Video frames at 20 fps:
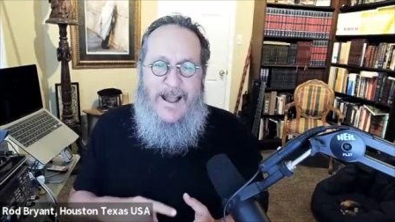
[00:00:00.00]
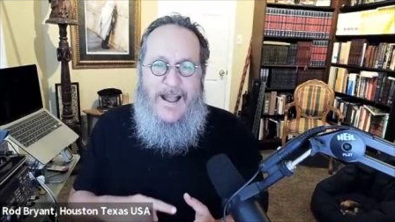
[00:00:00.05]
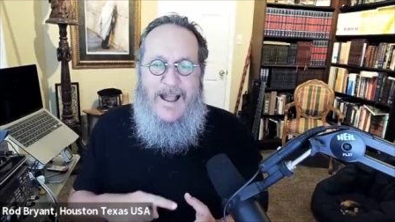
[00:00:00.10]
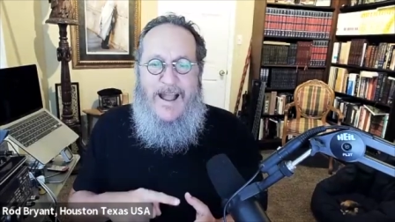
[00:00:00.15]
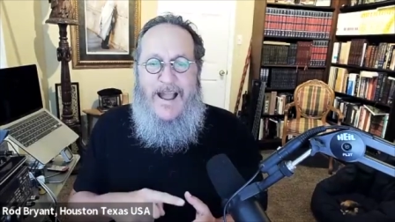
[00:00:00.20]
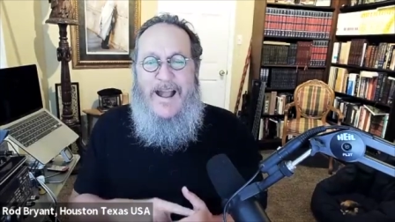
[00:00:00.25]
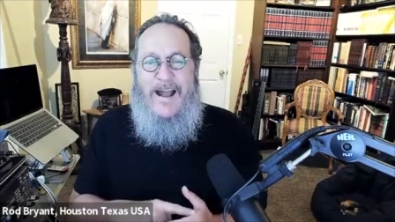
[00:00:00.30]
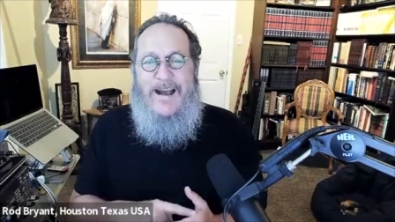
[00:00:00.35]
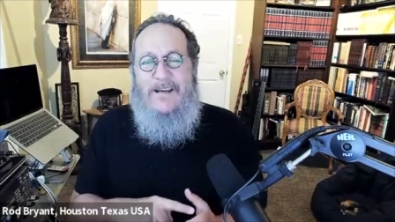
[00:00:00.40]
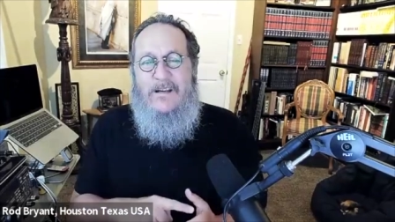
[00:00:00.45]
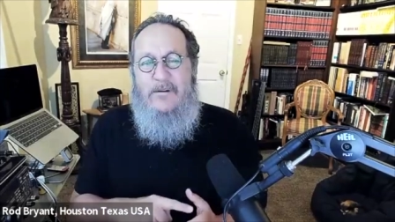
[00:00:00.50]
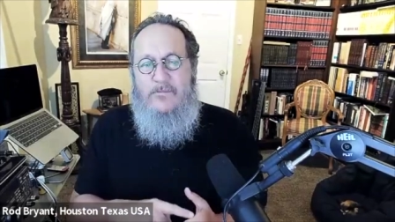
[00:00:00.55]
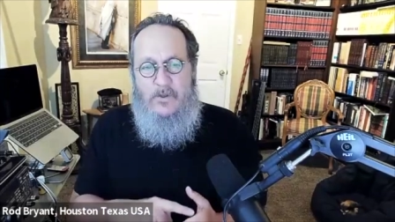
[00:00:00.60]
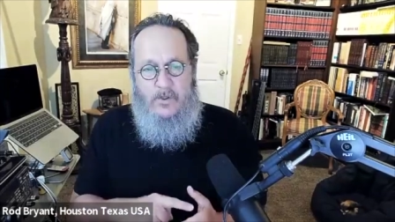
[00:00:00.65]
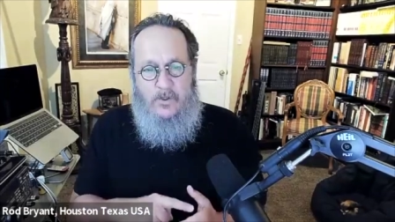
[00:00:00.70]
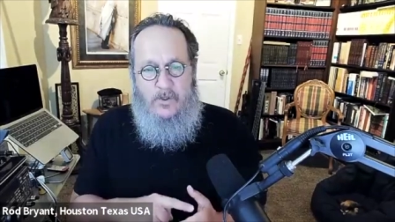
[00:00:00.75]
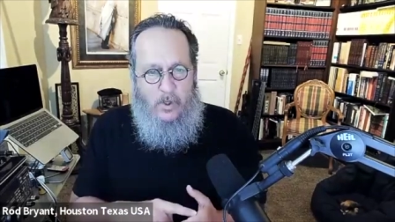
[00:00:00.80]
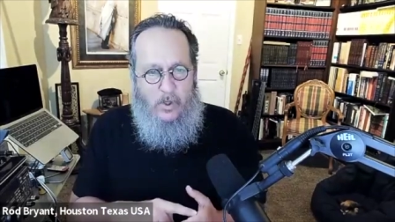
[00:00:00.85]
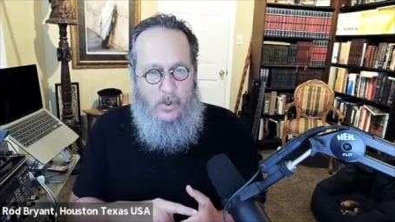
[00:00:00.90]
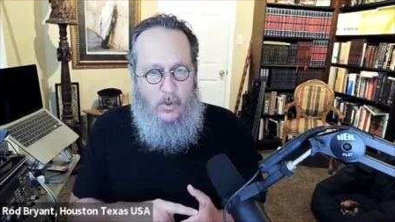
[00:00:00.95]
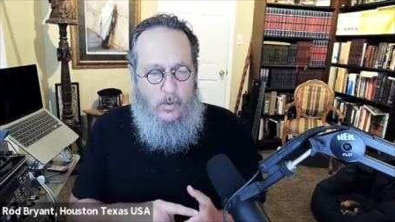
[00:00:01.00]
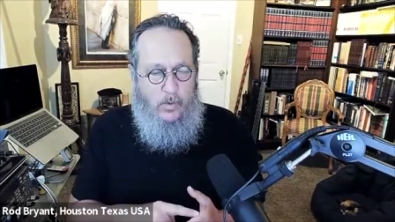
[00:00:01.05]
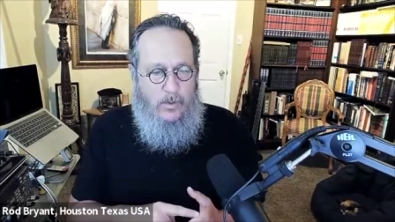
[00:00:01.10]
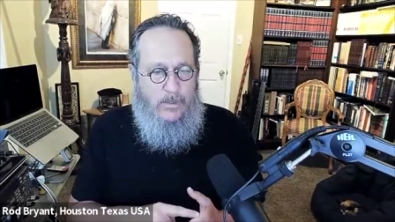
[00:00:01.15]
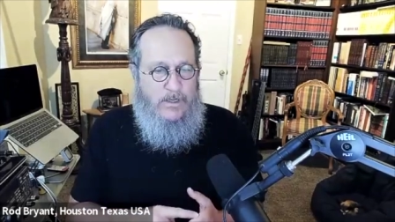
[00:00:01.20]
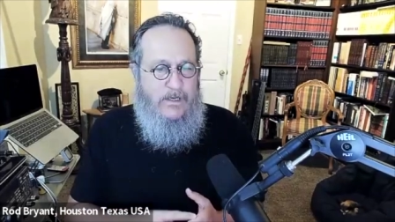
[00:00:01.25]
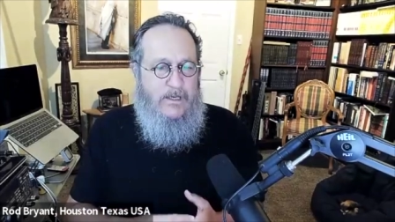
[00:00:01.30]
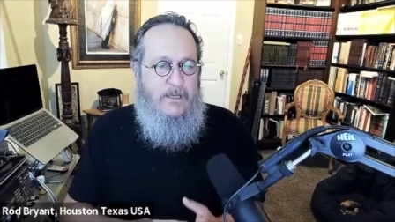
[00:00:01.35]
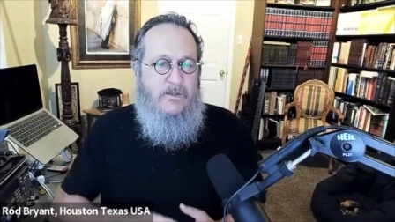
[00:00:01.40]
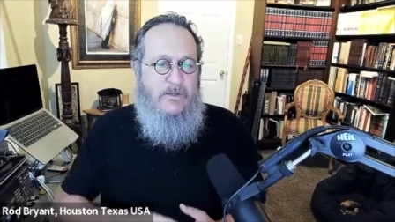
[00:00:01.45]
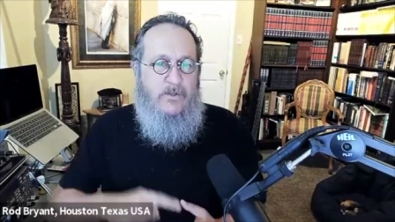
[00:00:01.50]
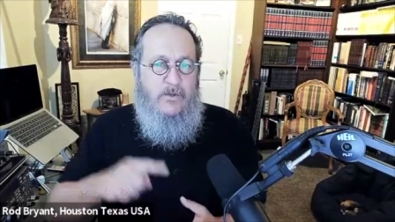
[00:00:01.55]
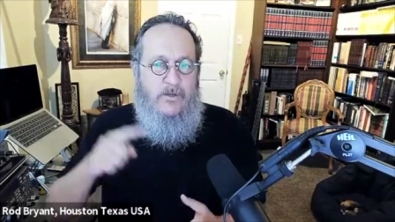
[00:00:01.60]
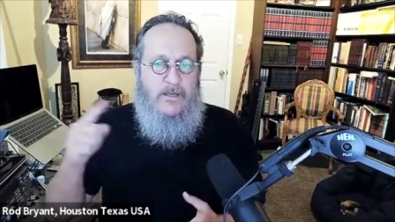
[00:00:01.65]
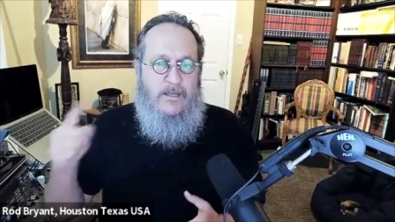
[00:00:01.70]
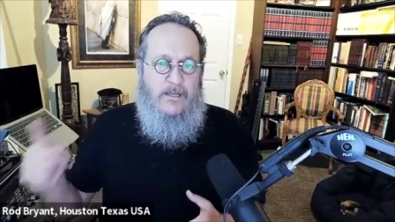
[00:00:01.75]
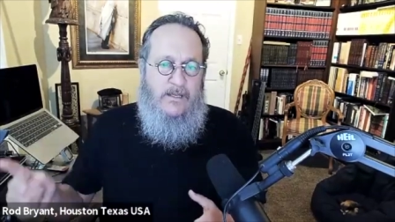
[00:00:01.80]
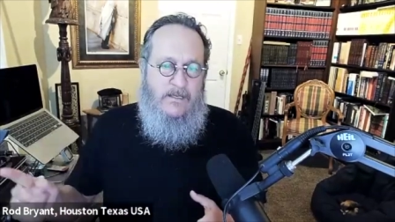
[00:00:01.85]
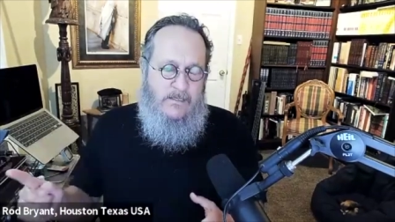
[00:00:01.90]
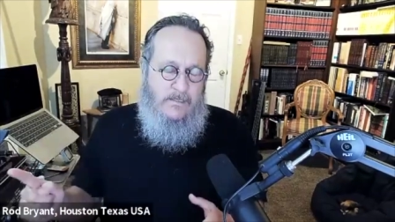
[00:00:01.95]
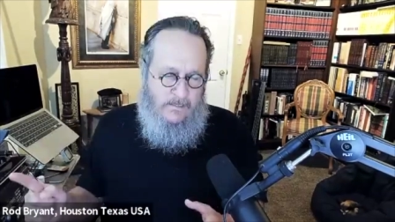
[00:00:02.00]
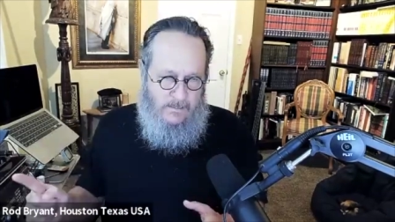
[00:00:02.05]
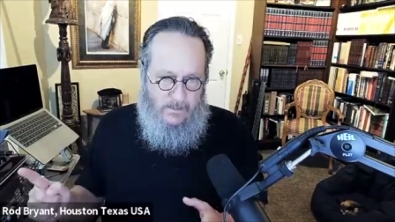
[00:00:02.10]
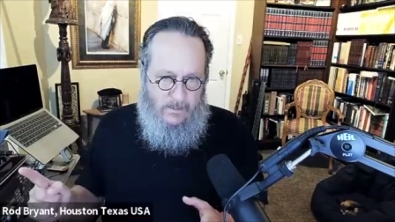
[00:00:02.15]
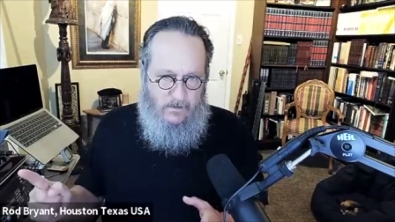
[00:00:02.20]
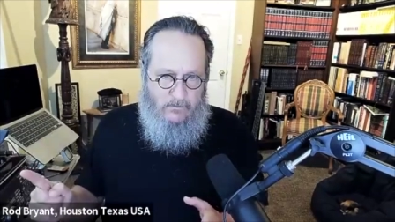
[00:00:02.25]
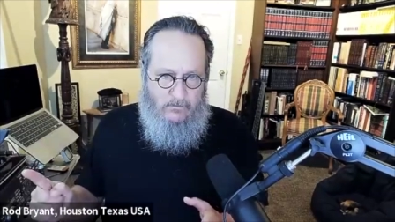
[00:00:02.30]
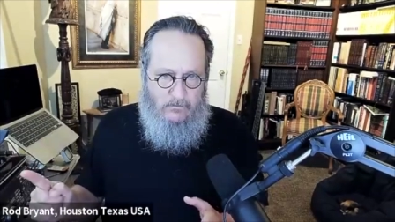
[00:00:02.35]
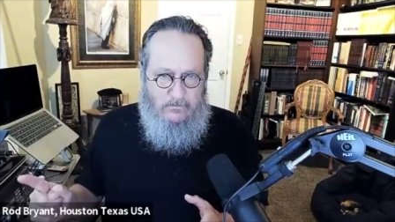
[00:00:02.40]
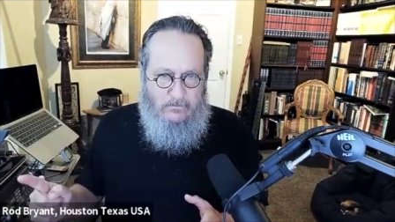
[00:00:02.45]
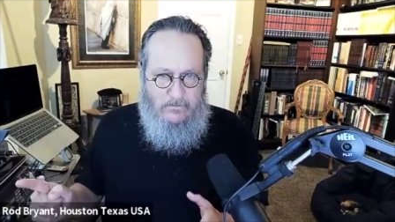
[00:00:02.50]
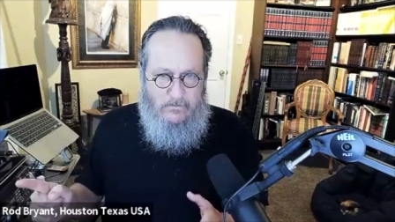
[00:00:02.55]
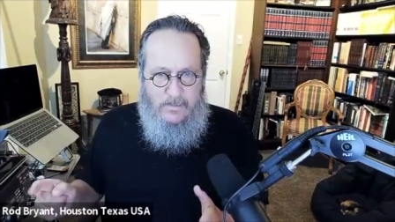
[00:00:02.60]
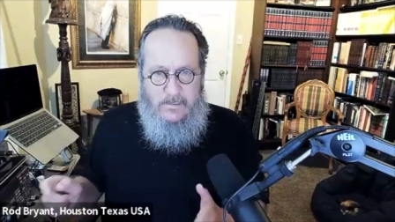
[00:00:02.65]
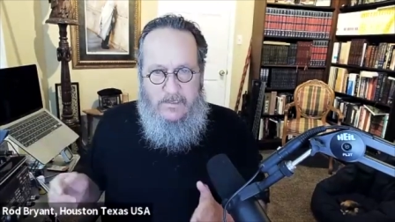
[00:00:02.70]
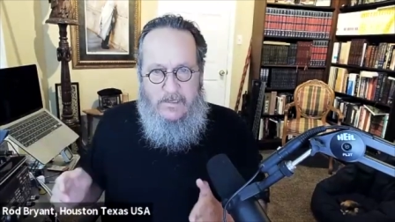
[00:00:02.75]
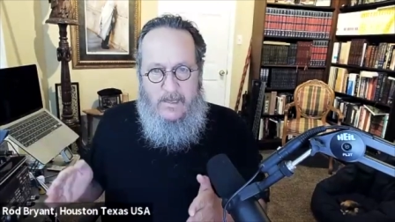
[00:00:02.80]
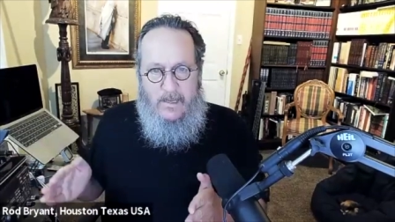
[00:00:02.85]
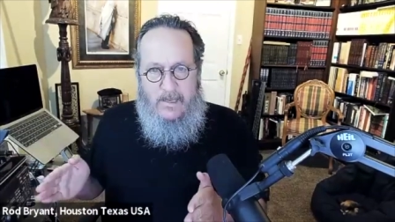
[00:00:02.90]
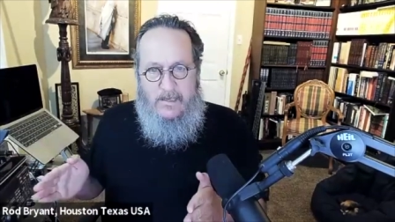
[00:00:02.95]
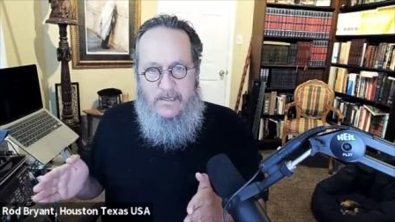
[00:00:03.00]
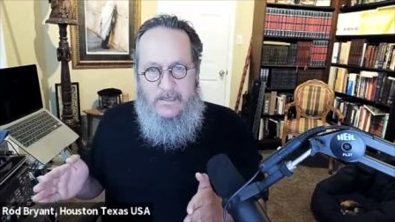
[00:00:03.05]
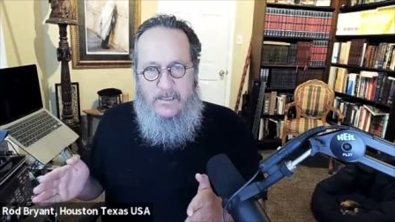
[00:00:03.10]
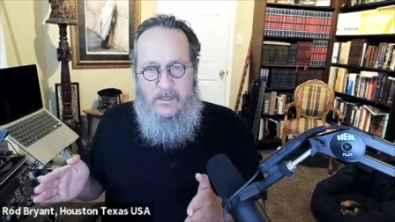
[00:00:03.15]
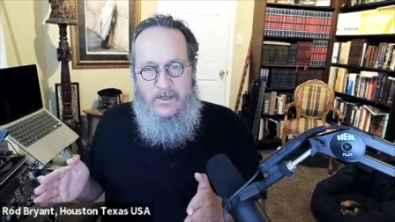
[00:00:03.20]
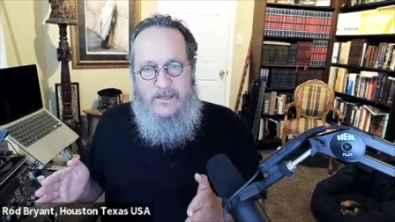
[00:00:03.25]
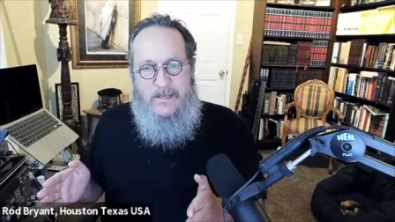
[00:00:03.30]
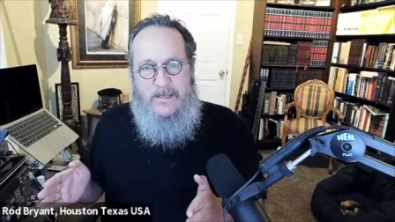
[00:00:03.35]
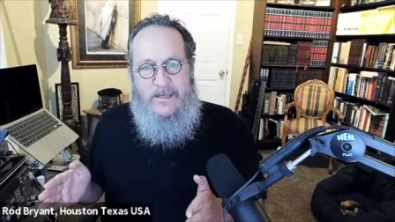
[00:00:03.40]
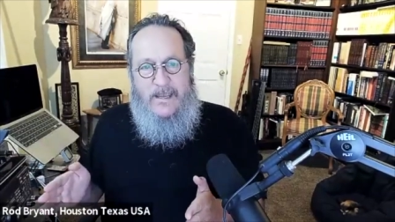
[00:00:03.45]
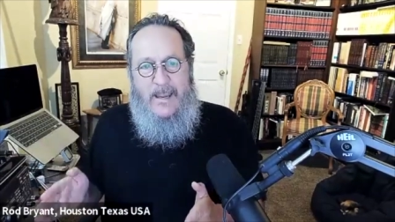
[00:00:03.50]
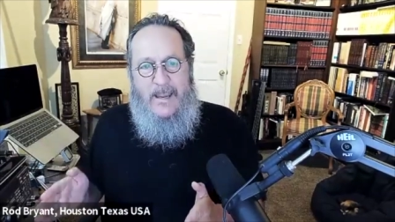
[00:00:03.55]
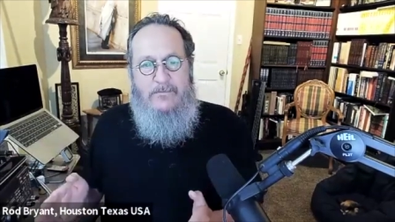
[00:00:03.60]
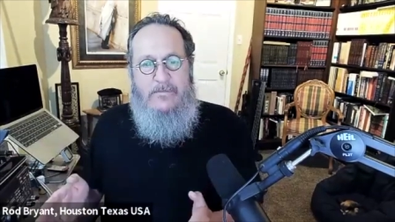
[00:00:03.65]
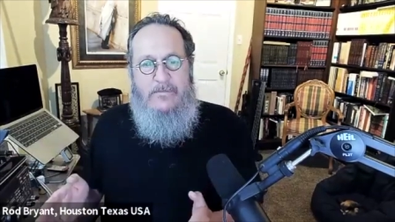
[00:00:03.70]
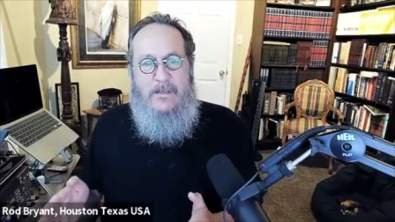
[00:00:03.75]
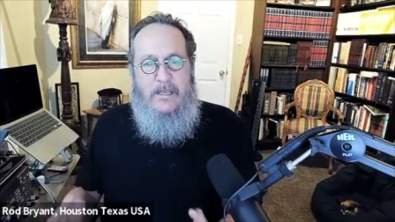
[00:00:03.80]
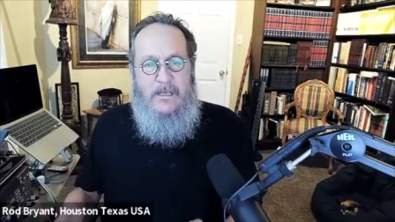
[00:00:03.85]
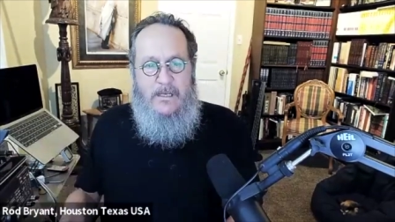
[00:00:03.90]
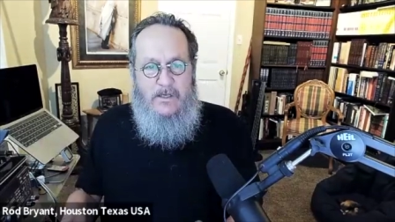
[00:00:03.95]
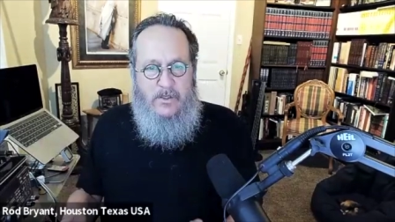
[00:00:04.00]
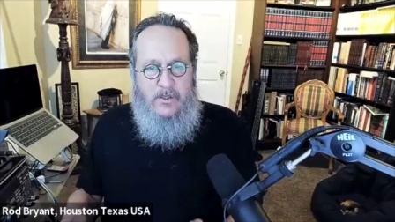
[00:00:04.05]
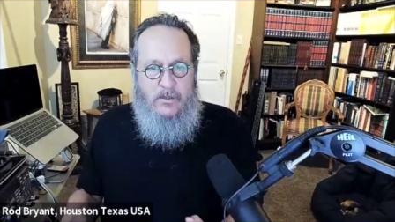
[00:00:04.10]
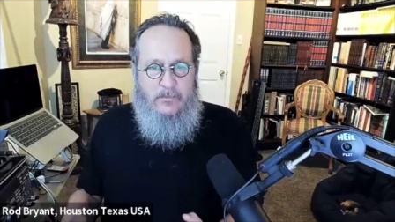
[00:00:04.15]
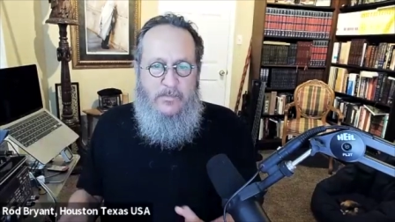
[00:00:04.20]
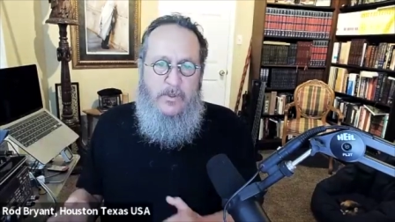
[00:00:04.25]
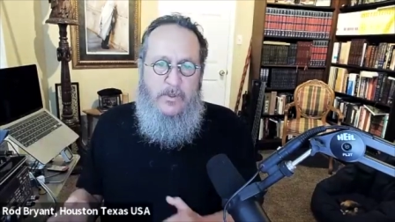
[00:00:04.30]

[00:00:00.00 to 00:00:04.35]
Adam's soul entered into him, until he came to Egypt.